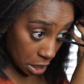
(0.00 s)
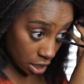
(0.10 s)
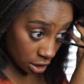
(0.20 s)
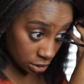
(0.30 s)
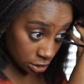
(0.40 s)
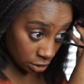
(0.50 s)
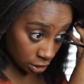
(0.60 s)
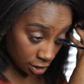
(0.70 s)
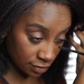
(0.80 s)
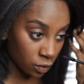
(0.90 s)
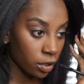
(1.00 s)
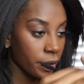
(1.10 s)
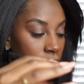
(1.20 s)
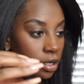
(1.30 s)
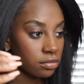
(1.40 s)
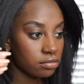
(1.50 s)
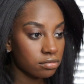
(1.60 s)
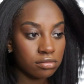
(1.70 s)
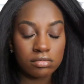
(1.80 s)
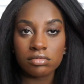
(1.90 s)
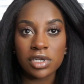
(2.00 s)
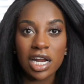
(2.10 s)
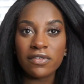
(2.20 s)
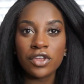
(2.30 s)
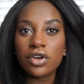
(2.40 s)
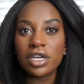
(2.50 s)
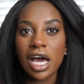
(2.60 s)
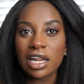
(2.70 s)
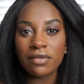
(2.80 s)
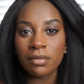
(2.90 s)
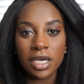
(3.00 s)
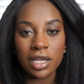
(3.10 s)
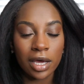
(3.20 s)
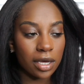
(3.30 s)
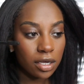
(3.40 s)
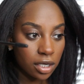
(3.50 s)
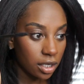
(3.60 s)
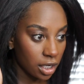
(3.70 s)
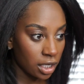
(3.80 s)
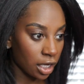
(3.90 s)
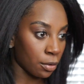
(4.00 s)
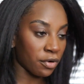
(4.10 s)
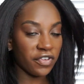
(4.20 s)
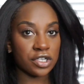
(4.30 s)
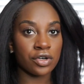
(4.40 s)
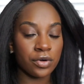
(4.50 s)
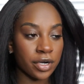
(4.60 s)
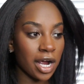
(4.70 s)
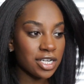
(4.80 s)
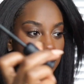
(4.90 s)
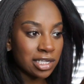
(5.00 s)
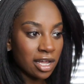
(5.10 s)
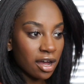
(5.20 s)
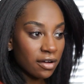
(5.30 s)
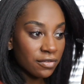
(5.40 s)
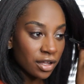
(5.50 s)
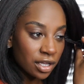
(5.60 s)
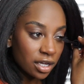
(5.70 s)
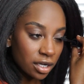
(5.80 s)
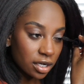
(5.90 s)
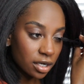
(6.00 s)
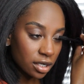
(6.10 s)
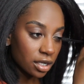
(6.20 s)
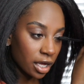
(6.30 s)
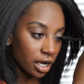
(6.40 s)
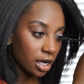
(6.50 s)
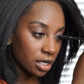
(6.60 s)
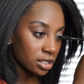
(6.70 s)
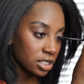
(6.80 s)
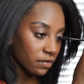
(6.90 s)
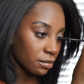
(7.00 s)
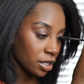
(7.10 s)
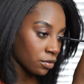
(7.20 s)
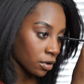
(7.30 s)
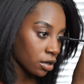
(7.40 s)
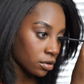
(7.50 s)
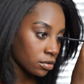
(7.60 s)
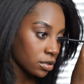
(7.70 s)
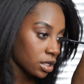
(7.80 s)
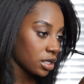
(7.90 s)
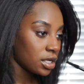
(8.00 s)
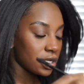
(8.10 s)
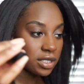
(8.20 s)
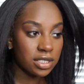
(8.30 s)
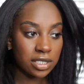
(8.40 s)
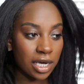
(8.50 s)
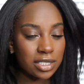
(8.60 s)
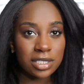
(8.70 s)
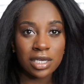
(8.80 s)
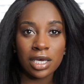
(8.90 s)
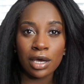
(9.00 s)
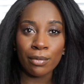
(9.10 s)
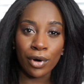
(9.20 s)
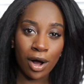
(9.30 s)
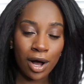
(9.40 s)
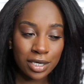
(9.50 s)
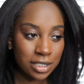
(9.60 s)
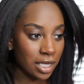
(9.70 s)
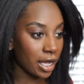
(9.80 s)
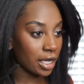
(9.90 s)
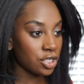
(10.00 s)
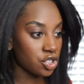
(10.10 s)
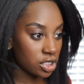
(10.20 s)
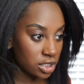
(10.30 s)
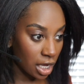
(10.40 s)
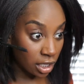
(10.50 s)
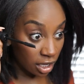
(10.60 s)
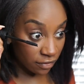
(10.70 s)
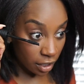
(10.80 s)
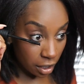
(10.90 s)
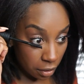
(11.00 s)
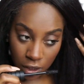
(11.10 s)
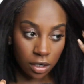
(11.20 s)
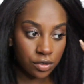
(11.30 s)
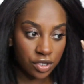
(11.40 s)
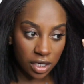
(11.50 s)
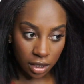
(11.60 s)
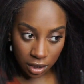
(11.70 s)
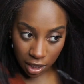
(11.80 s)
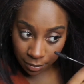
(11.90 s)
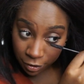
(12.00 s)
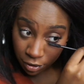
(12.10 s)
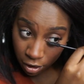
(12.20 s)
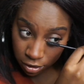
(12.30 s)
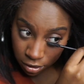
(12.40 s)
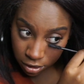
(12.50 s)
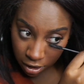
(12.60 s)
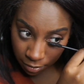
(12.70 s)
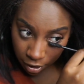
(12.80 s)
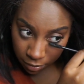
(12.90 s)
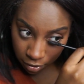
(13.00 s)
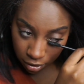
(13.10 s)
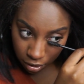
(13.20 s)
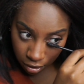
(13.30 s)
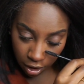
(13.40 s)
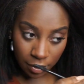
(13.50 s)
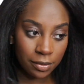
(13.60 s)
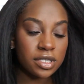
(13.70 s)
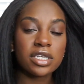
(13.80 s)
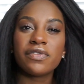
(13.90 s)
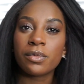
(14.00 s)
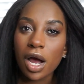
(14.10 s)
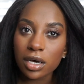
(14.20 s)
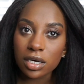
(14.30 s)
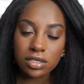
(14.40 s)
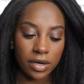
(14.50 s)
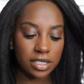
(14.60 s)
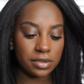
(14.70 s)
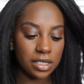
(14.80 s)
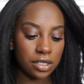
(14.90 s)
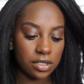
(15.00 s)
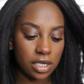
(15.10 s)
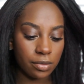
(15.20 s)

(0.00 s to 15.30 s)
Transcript: And still loves workwear? Not even. You could not even be, like, in, like, a professional career. I just love the look. Like, it's giving me grown, sexy, boss. Like, it's just, I love that. I know what you're thinking. Cameron, you always do the same makeup look. Okay, but I'm using different products. Okay, sometimes I use the same